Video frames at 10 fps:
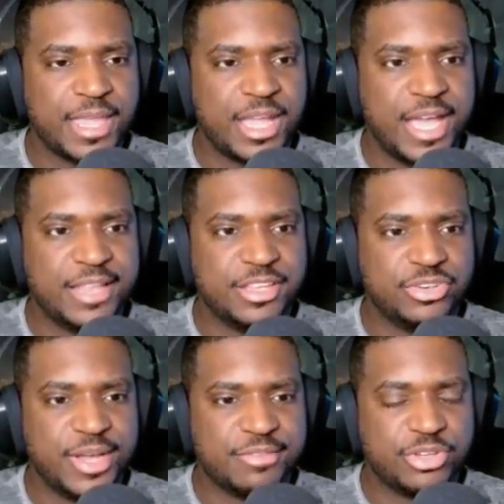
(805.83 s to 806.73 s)
and then you
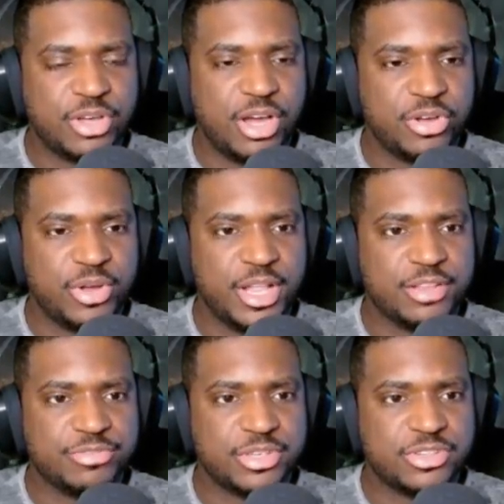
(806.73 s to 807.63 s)
have the cargo
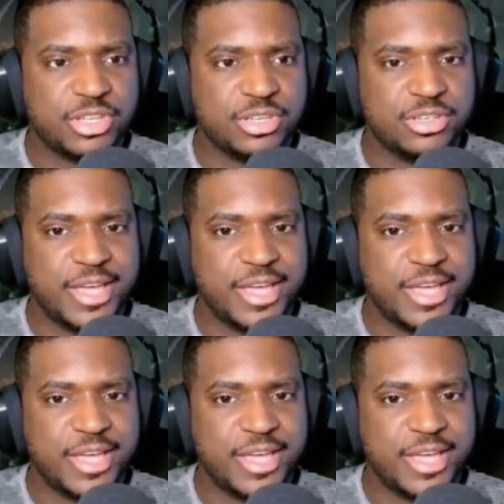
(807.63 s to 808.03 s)
elevator here,